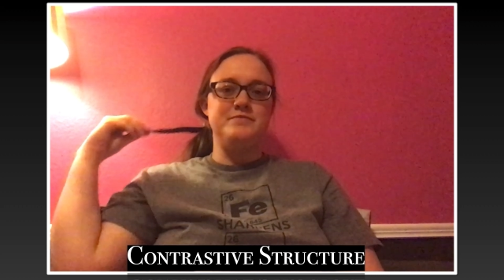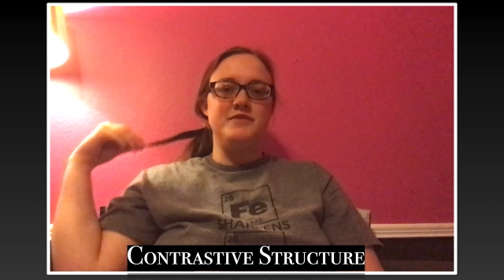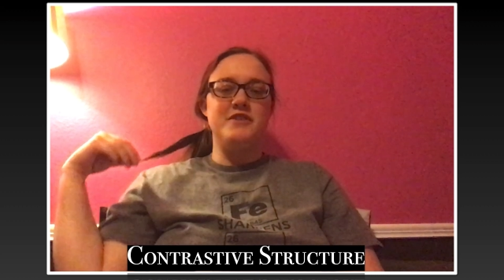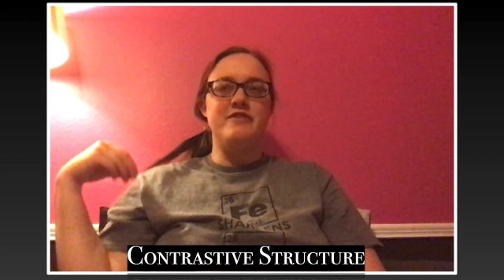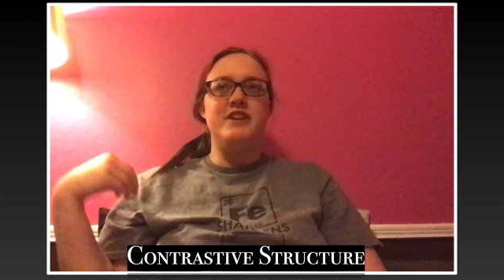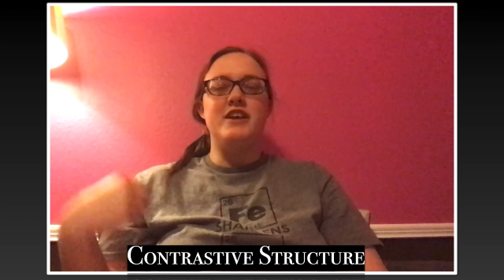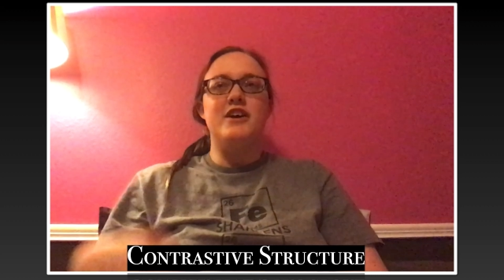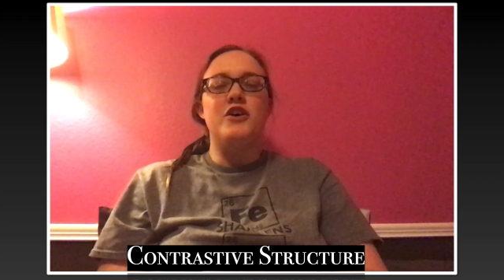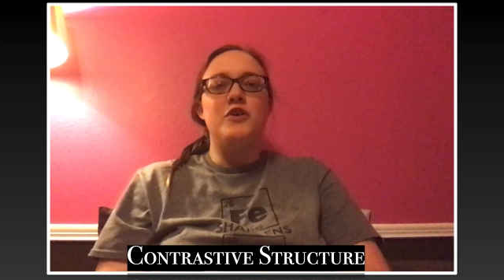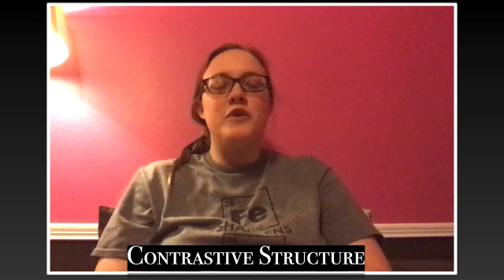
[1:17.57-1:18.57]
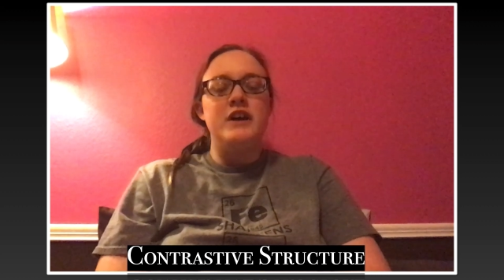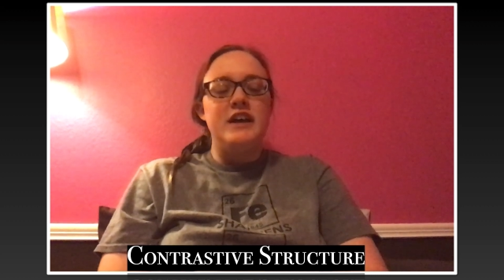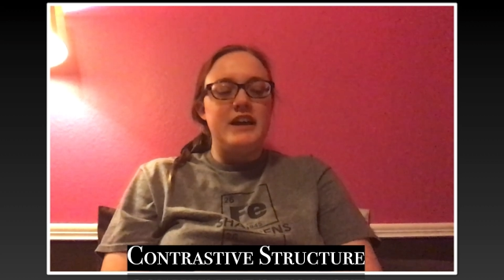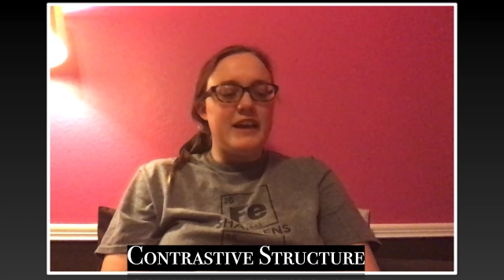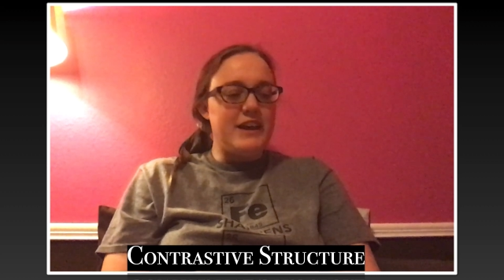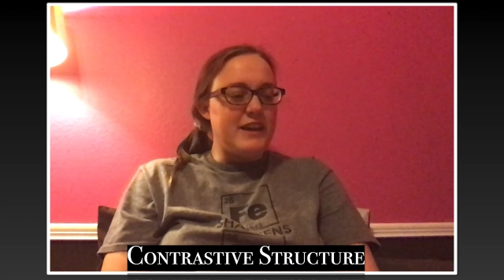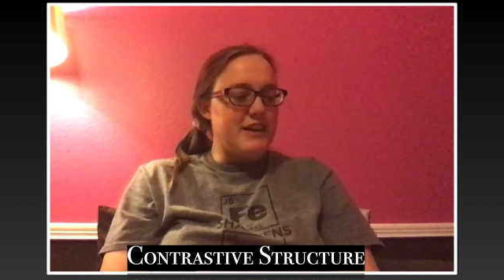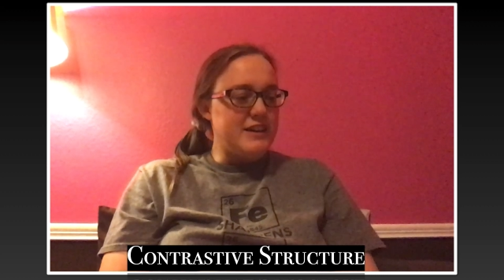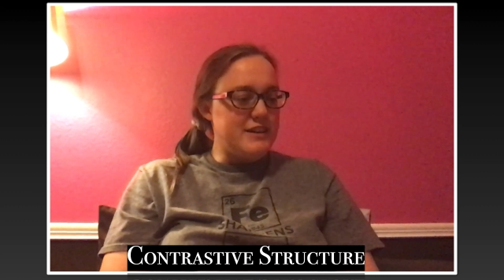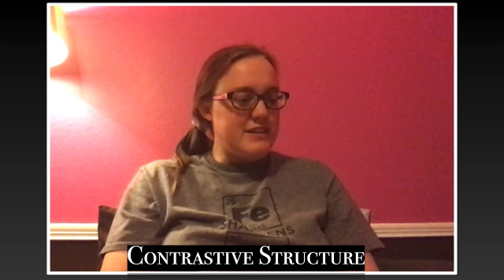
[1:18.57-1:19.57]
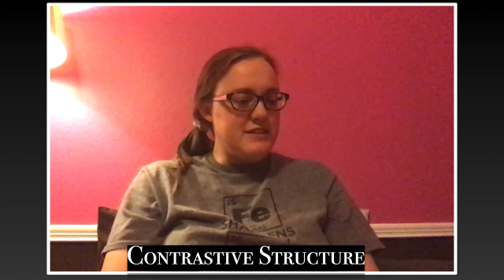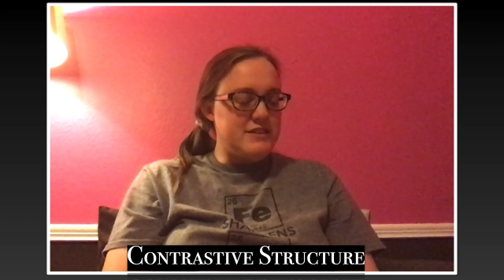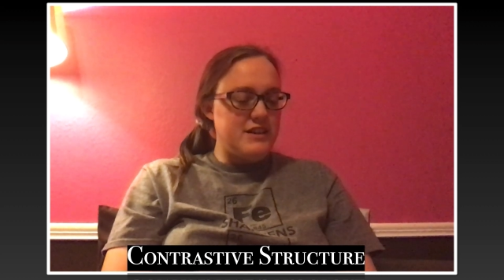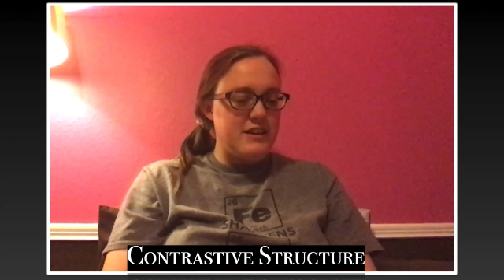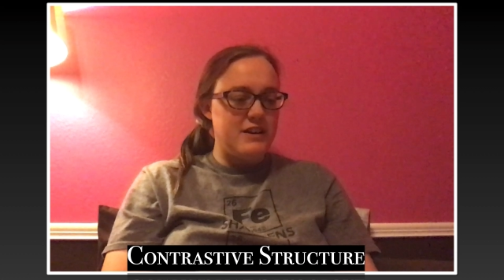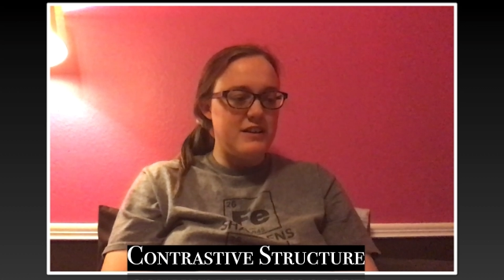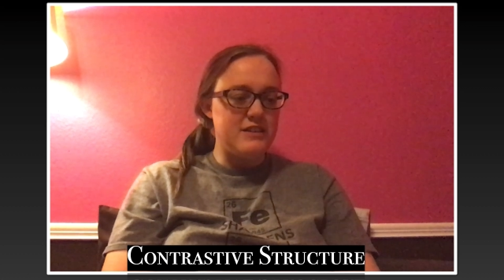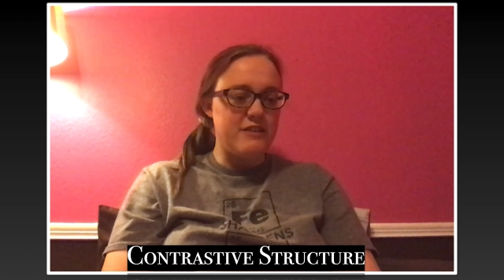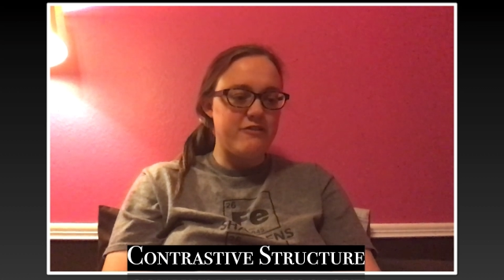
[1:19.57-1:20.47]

the video, and the